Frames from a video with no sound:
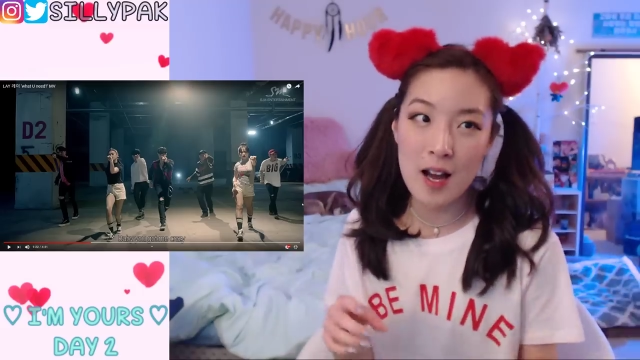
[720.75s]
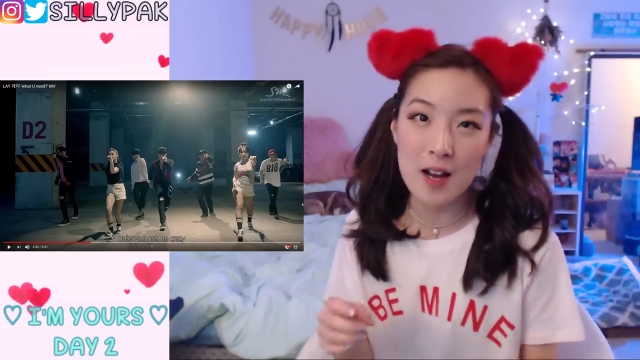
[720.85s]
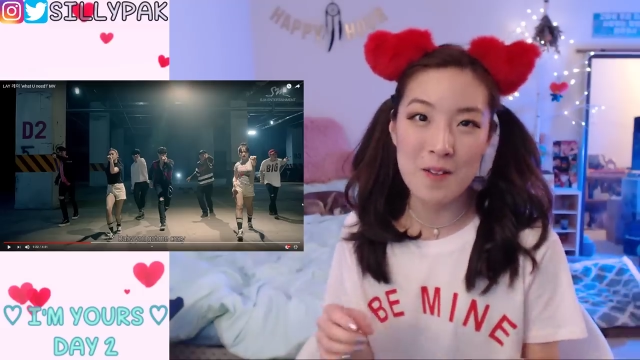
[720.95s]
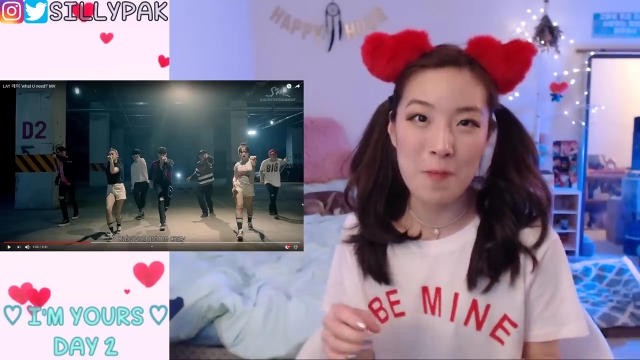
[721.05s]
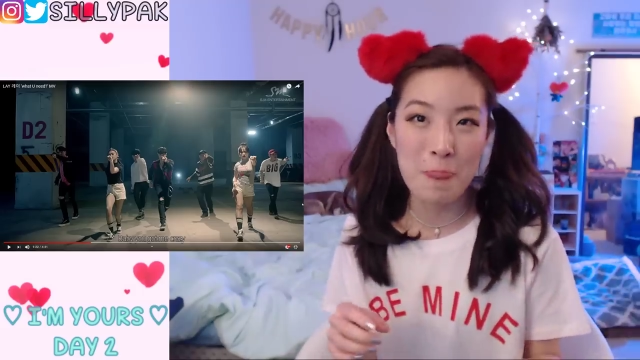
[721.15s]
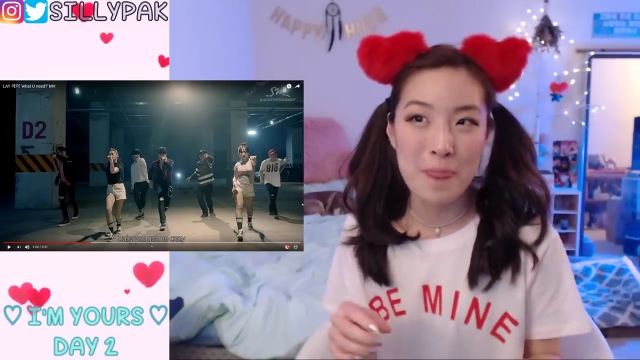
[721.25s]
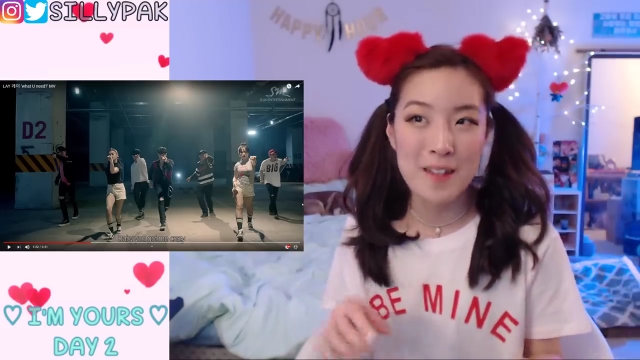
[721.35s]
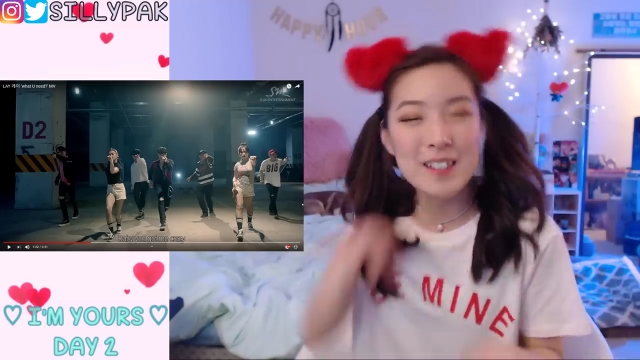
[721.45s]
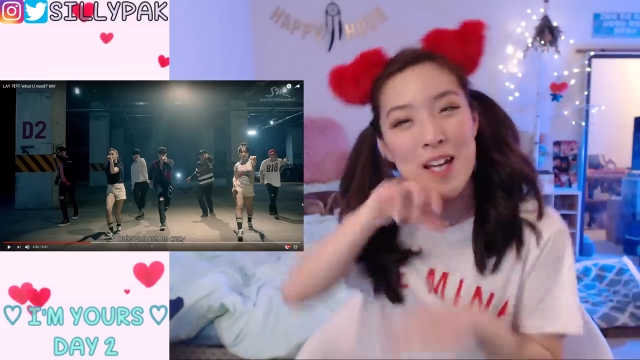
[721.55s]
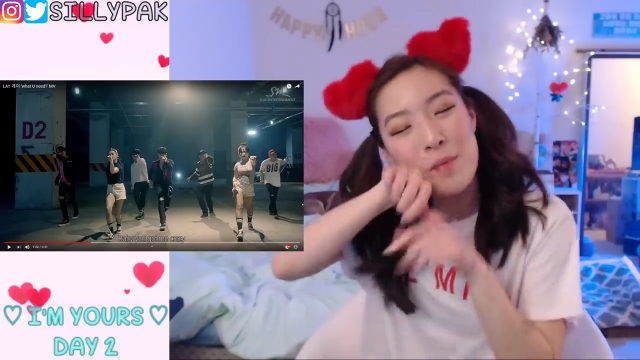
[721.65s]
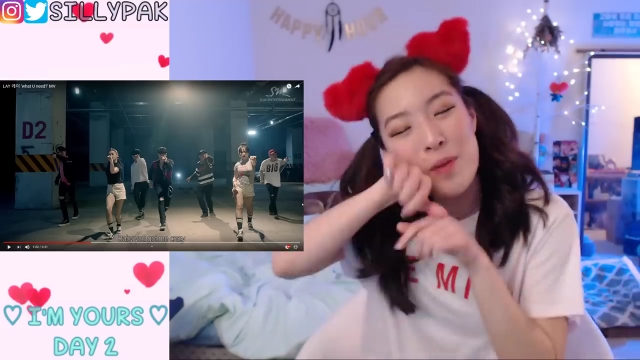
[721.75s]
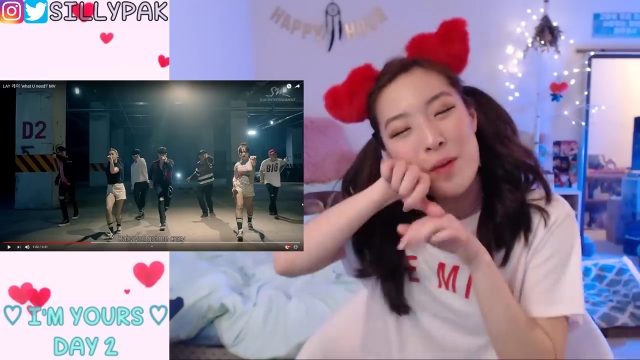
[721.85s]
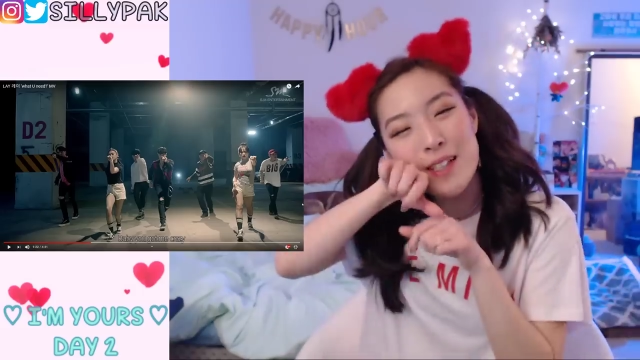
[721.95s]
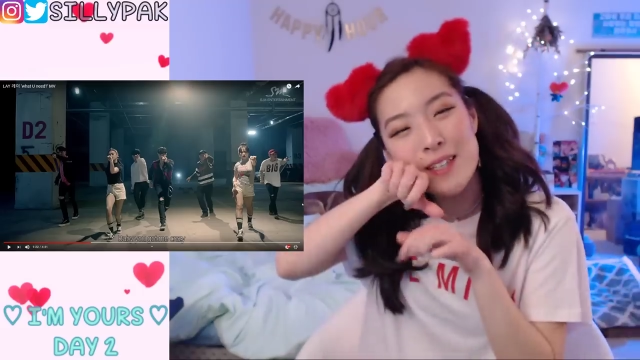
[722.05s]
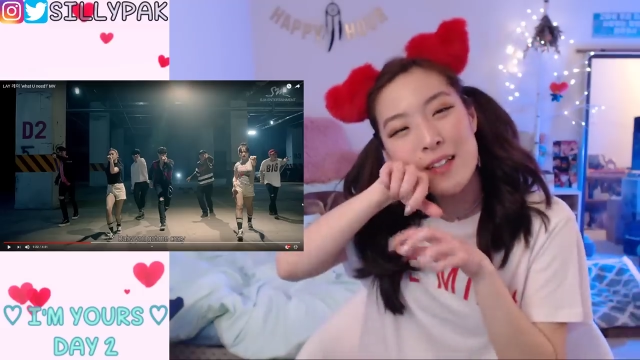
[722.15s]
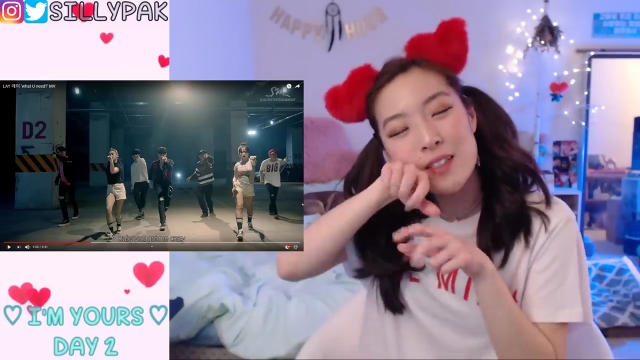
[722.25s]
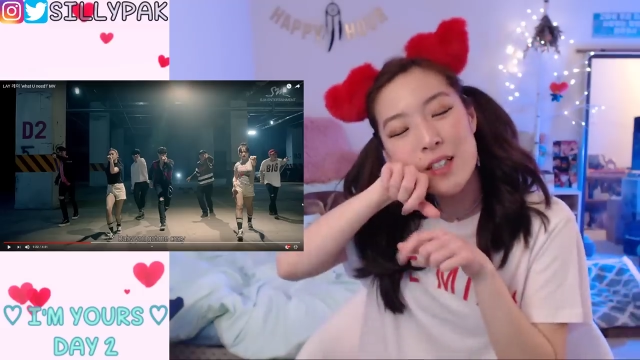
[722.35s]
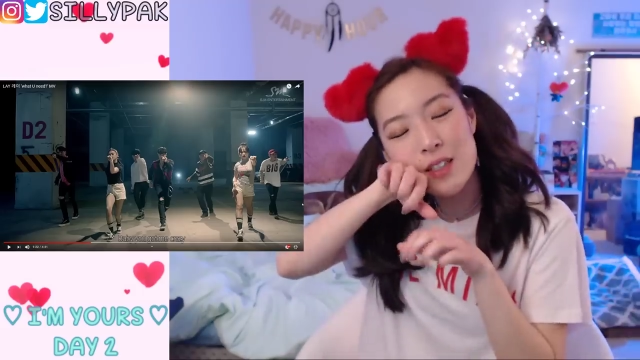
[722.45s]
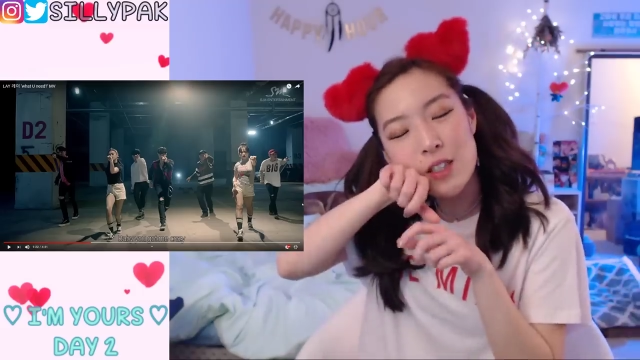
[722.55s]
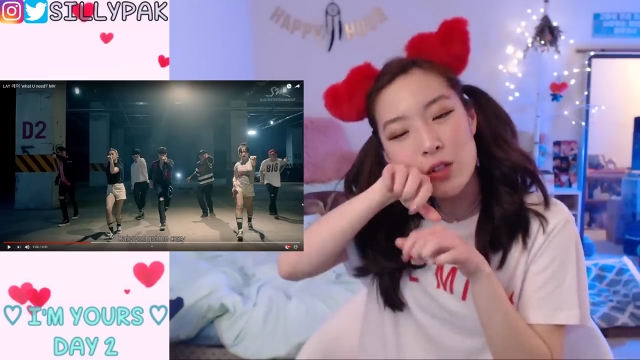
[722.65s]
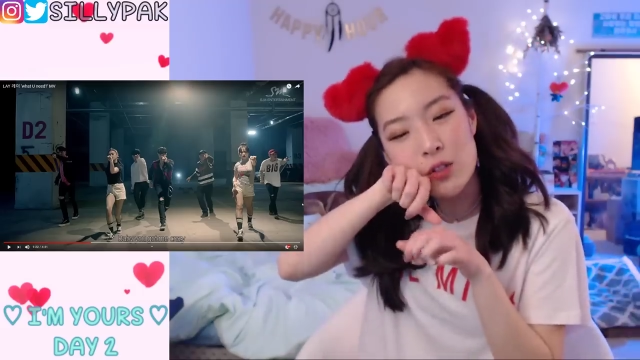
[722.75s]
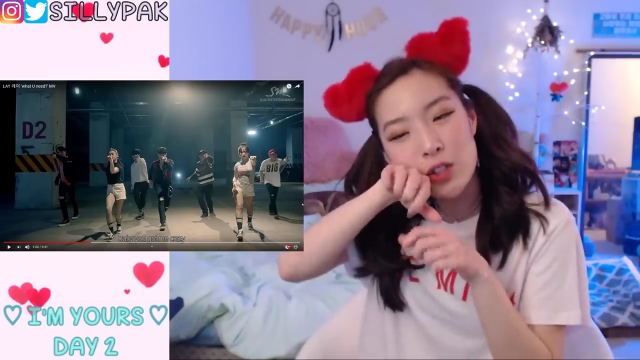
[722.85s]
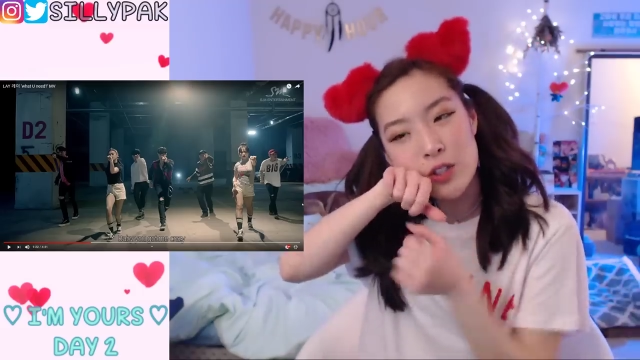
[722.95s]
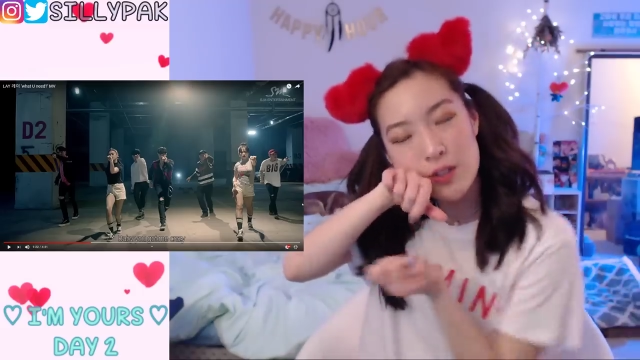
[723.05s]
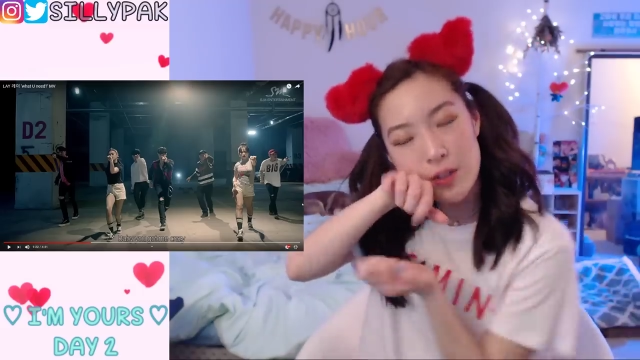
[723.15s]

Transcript: So yeah, Pillbugs, I'll talk to you soon.